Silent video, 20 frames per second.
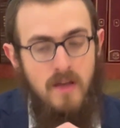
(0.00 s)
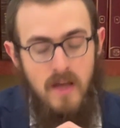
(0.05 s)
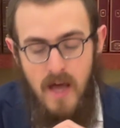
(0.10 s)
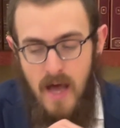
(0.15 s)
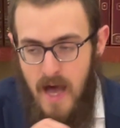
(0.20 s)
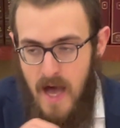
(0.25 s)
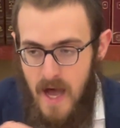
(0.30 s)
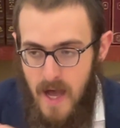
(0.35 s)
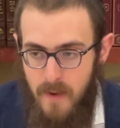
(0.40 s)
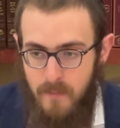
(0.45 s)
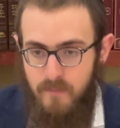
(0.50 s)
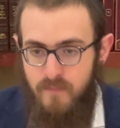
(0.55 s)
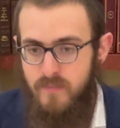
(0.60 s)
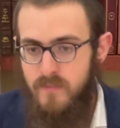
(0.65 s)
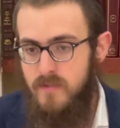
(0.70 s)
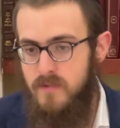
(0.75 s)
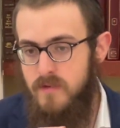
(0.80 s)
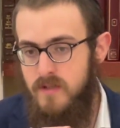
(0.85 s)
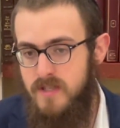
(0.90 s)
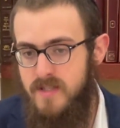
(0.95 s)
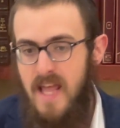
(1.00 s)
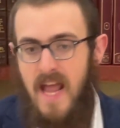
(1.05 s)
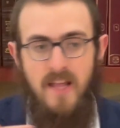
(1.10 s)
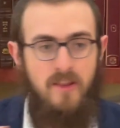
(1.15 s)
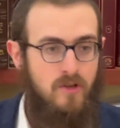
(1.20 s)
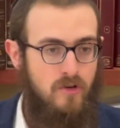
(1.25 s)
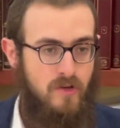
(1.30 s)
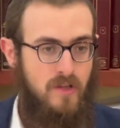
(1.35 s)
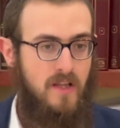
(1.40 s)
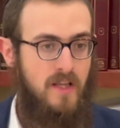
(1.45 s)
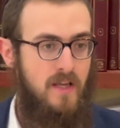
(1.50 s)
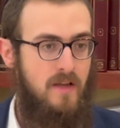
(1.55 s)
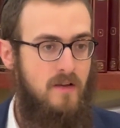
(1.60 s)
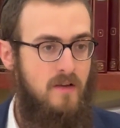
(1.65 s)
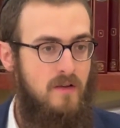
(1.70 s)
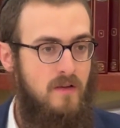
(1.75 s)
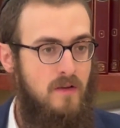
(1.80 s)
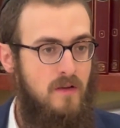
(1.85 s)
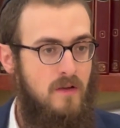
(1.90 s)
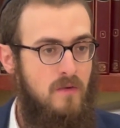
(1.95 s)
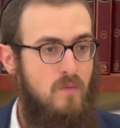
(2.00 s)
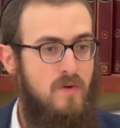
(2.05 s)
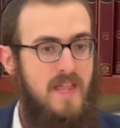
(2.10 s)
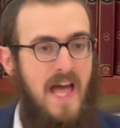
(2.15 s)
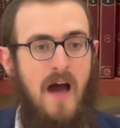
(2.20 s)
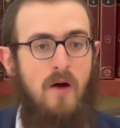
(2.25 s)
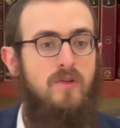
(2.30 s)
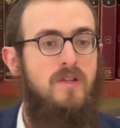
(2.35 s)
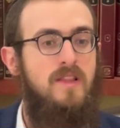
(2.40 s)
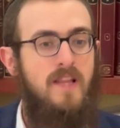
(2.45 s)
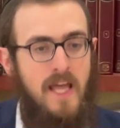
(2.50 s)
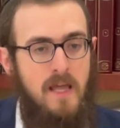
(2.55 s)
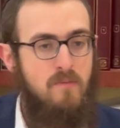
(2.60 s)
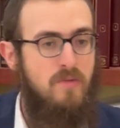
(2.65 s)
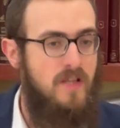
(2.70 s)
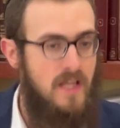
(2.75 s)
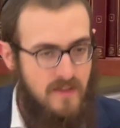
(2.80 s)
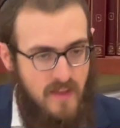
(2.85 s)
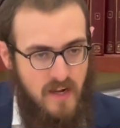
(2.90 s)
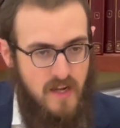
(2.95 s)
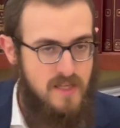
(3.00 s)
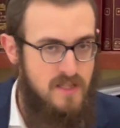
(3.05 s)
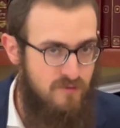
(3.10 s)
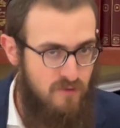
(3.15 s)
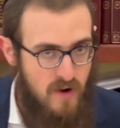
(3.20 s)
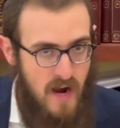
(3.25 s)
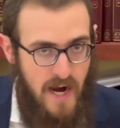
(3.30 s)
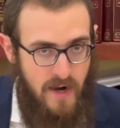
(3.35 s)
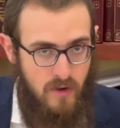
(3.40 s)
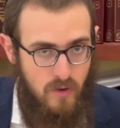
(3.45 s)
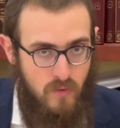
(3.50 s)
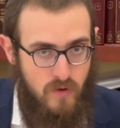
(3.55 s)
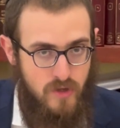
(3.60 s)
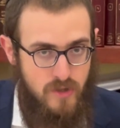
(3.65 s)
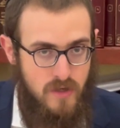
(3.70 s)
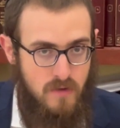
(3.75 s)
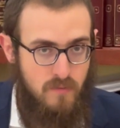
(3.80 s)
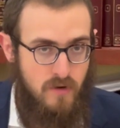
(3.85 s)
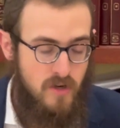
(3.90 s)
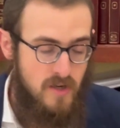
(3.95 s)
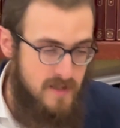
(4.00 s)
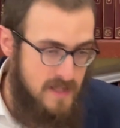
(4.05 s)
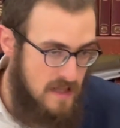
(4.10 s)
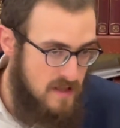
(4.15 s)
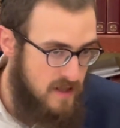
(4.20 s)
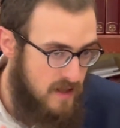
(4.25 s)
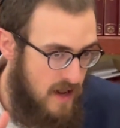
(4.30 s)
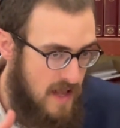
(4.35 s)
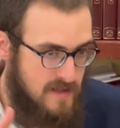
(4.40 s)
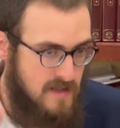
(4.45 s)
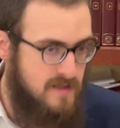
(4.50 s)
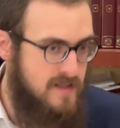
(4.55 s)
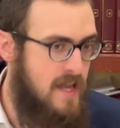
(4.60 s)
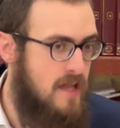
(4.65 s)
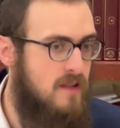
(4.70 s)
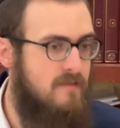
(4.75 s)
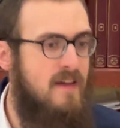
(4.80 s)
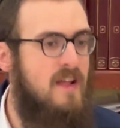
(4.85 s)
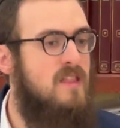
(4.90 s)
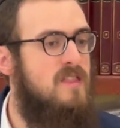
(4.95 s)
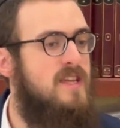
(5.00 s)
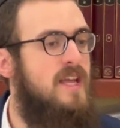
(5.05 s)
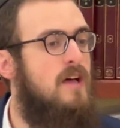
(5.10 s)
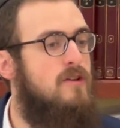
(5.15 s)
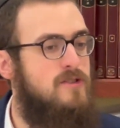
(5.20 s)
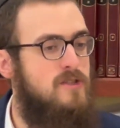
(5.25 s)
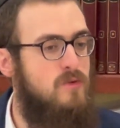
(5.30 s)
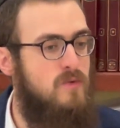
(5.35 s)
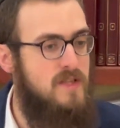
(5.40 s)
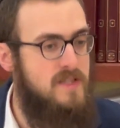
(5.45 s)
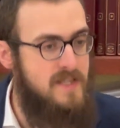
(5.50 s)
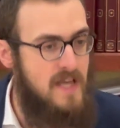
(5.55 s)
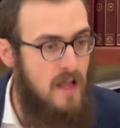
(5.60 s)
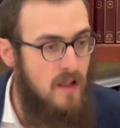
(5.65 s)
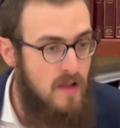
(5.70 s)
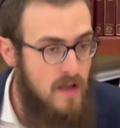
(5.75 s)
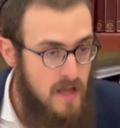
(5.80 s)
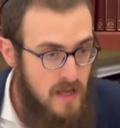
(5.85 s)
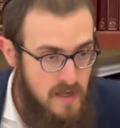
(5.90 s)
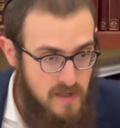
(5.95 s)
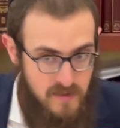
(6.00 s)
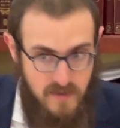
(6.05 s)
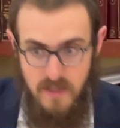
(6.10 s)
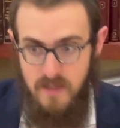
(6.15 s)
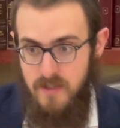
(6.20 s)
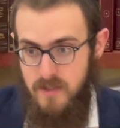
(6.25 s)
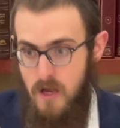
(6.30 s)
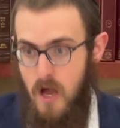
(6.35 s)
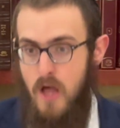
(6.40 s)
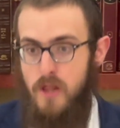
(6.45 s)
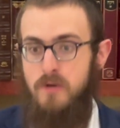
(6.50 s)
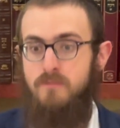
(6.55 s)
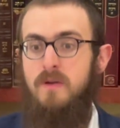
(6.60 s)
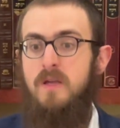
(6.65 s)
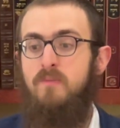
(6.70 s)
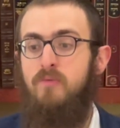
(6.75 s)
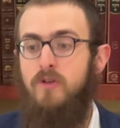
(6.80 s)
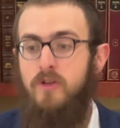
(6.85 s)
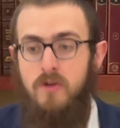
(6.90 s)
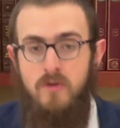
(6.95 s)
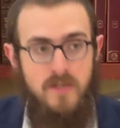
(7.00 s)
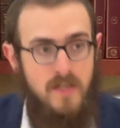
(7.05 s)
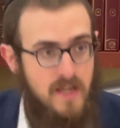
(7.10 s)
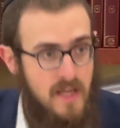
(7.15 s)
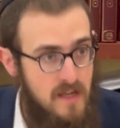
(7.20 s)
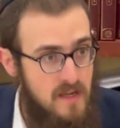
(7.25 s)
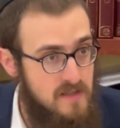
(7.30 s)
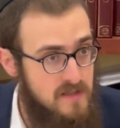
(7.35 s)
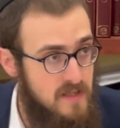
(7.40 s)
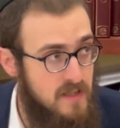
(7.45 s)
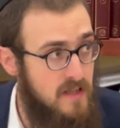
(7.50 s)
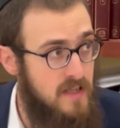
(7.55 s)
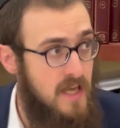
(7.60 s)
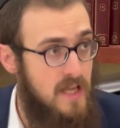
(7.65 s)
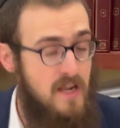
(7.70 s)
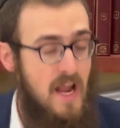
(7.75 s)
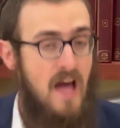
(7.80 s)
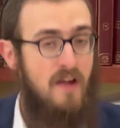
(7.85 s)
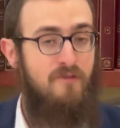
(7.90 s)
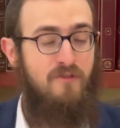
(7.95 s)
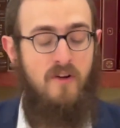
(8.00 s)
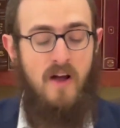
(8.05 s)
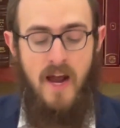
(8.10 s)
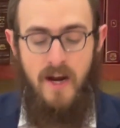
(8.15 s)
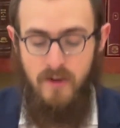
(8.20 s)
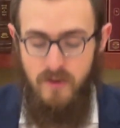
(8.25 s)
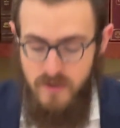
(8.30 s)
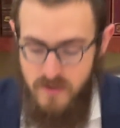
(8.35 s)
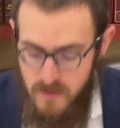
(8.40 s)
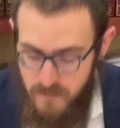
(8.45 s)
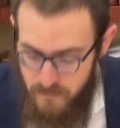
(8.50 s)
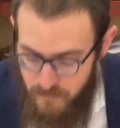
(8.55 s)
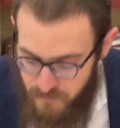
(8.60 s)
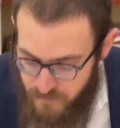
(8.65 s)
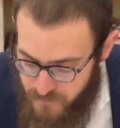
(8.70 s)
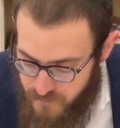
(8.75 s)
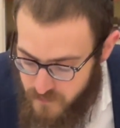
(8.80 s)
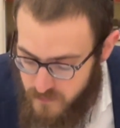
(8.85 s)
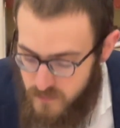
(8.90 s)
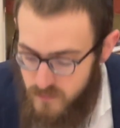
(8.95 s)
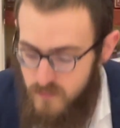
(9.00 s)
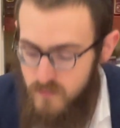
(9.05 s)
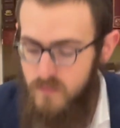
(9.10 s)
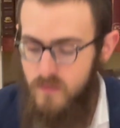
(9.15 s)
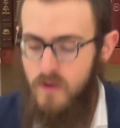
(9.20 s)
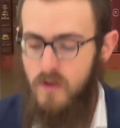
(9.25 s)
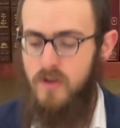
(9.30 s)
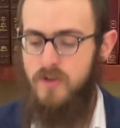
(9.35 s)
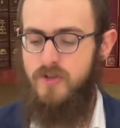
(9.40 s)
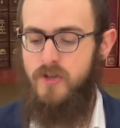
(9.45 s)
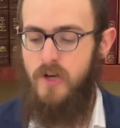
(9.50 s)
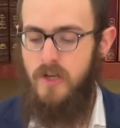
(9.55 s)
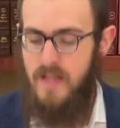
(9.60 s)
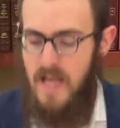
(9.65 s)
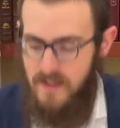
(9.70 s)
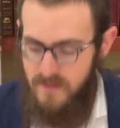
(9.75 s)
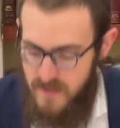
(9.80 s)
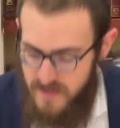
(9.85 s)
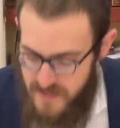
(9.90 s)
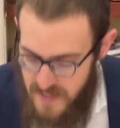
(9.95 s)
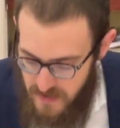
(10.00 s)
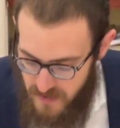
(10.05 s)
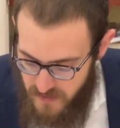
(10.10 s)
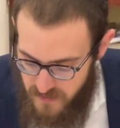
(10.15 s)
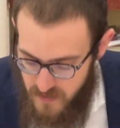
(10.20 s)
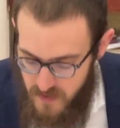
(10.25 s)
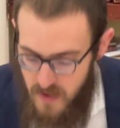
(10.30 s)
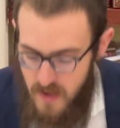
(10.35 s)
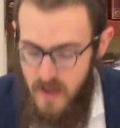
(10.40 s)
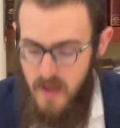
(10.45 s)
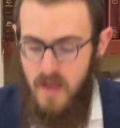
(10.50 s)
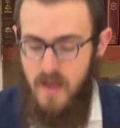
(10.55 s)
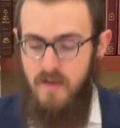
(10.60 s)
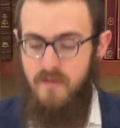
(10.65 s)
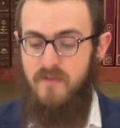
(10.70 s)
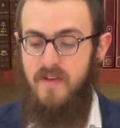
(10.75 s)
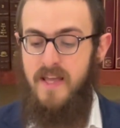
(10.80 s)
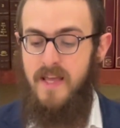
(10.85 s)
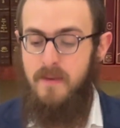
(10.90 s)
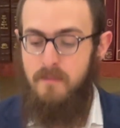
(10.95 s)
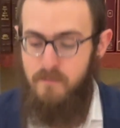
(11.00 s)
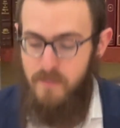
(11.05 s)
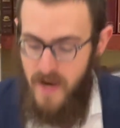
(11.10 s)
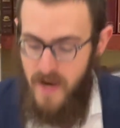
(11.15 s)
standardly, without labeling that it's for idol worship. You're just selling it as a sale of anything else you would sell, since other people use it innocently and not for idols, so you're allowed to sell it. But if